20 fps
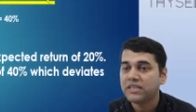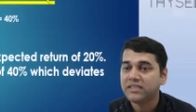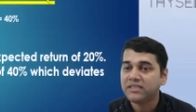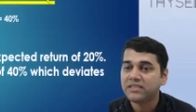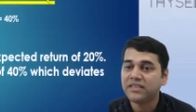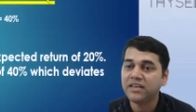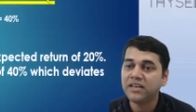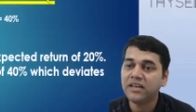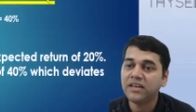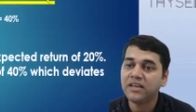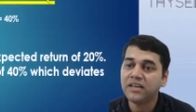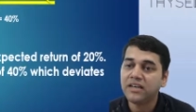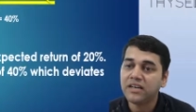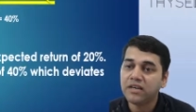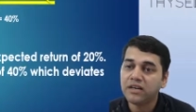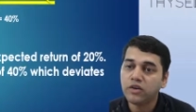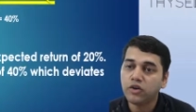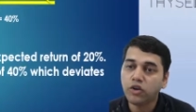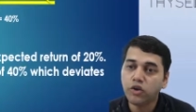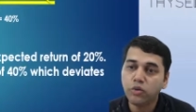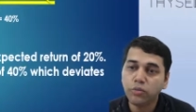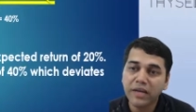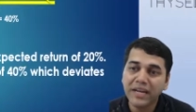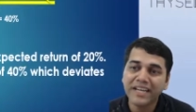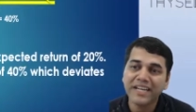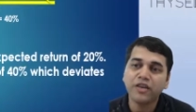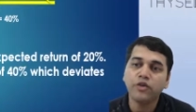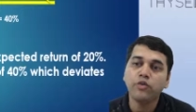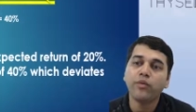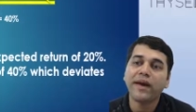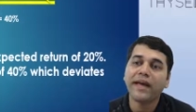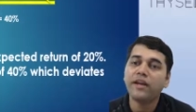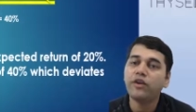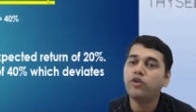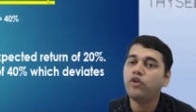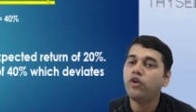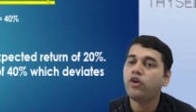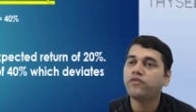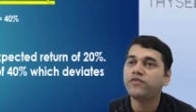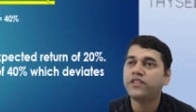the cumulative value
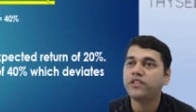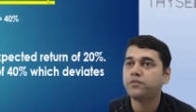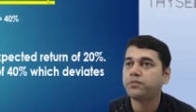of this